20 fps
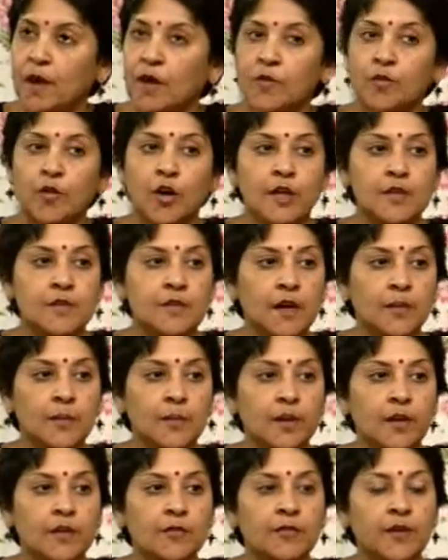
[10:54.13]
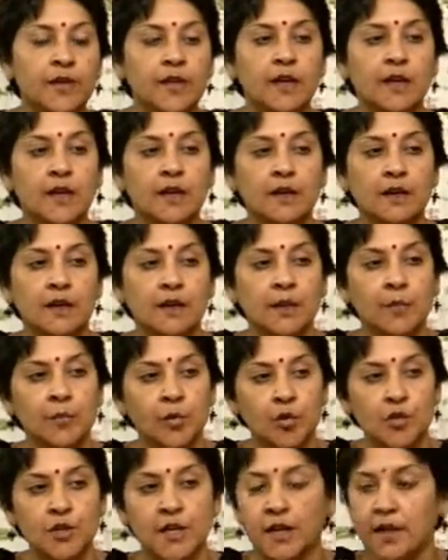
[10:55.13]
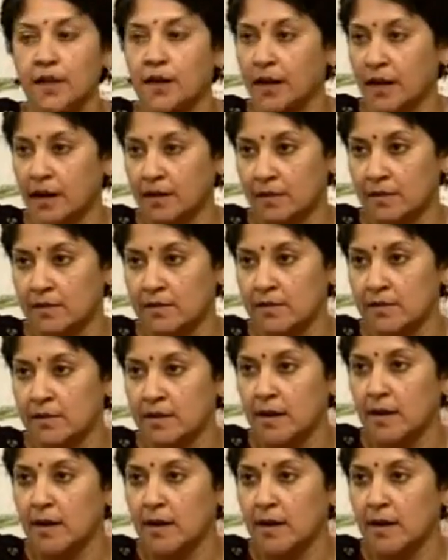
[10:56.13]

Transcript: For example, if we take embryogenic callus,